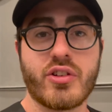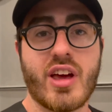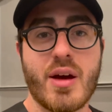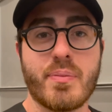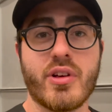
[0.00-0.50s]

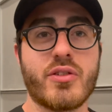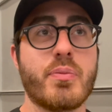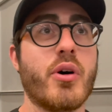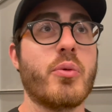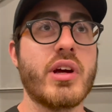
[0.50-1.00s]
Campus,
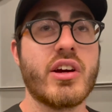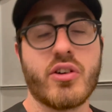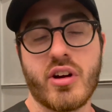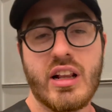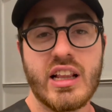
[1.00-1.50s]
but we
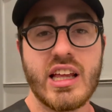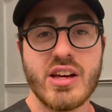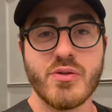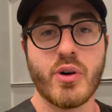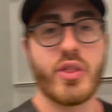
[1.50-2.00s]
couldn't
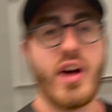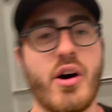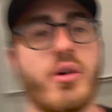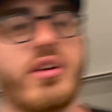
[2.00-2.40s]
leave without